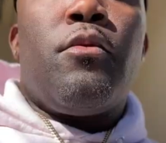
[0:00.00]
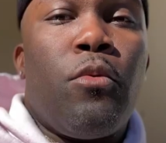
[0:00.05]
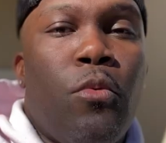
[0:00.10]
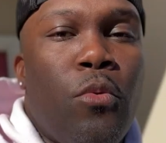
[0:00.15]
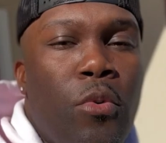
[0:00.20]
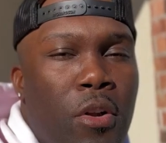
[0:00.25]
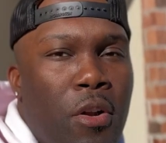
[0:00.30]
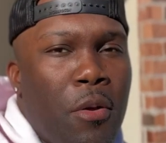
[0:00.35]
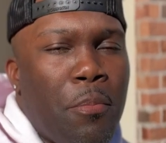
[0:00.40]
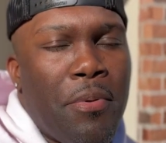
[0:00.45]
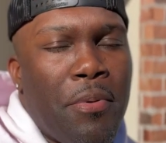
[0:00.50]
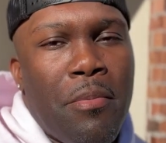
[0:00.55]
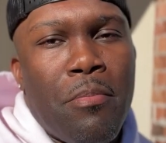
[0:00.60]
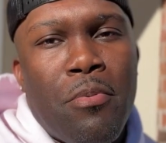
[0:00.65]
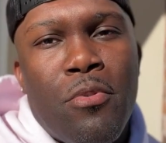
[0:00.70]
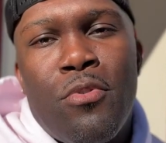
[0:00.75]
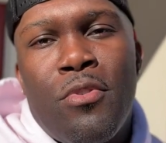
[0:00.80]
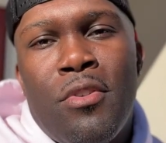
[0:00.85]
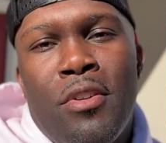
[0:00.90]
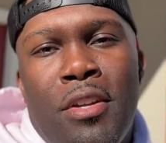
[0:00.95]
What up,
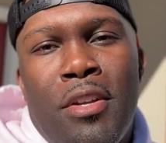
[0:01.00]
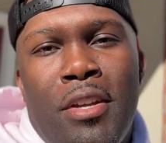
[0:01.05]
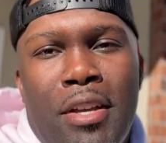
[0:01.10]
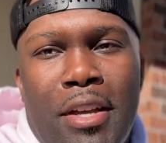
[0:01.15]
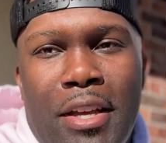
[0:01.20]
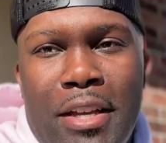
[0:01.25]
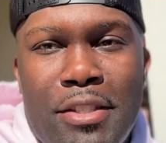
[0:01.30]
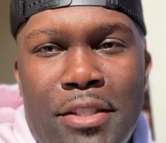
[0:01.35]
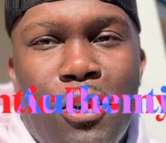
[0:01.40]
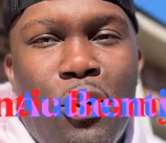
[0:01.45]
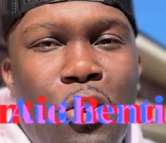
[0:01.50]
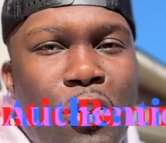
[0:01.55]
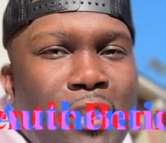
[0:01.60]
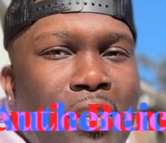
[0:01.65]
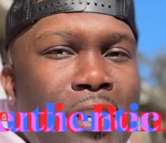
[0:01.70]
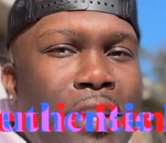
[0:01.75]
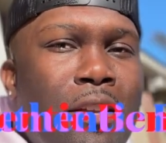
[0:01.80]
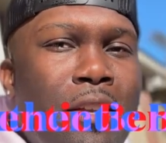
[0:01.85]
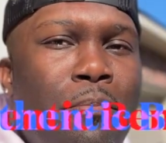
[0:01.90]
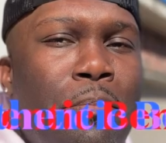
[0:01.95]
people? It's
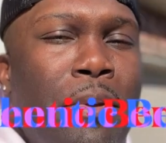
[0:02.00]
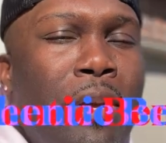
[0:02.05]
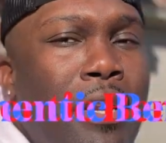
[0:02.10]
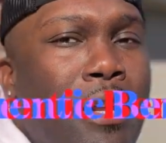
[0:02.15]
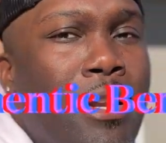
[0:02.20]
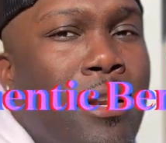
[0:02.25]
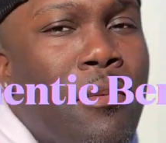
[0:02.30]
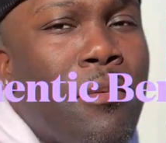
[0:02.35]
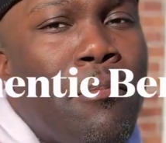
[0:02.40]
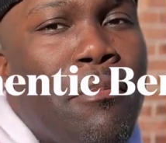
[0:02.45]
Authentic Ben, and I'm